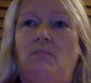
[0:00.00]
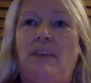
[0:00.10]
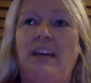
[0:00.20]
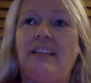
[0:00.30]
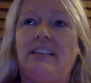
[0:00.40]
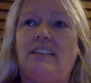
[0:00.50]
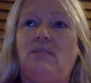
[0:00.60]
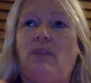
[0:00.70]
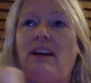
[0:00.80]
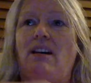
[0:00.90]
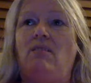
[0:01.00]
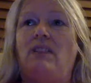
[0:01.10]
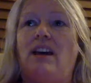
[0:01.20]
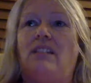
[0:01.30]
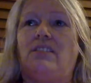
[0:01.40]
based
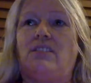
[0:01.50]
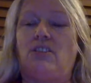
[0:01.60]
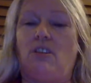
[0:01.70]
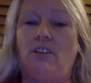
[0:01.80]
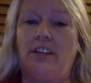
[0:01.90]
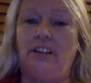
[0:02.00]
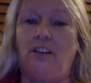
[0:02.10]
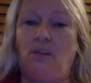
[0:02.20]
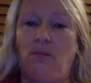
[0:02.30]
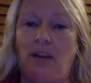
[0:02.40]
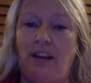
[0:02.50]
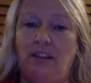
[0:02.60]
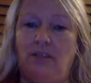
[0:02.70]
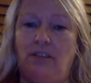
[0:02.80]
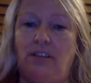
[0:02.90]
around and started
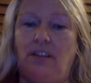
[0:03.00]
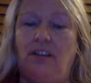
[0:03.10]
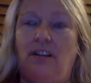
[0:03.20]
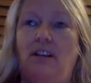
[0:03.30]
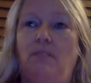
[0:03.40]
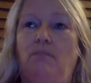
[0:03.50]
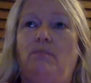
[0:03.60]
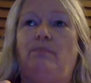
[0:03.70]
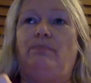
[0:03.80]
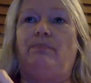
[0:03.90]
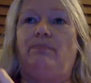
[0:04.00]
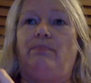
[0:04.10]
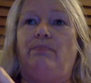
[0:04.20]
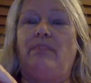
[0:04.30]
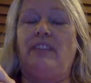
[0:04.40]
around
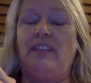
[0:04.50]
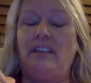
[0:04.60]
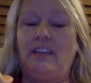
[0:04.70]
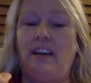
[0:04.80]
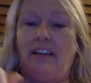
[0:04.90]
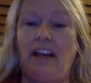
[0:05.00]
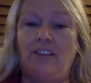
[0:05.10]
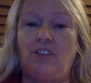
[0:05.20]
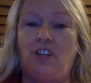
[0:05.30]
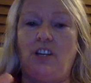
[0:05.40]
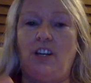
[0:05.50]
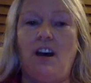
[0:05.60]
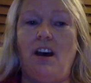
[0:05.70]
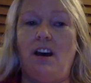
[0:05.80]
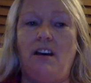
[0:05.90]
the election
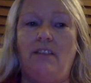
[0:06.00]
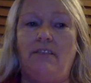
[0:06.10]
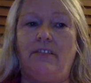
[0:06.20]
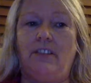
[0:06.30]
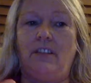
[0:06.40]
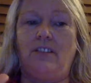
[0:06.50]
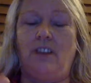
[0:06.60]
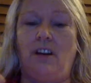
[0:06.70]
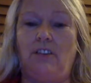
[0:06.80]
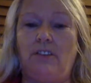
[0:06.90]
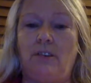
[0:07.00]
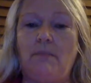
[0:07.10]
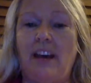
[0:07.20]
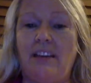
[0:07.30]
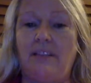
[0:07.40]
of Donald
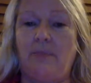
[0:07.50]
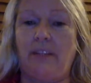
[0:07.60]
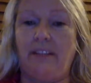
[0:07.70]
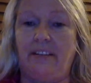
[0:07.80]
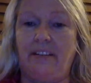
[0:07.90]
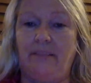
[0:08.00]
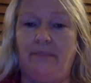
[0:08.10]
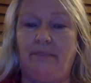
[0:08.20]
Trump as president.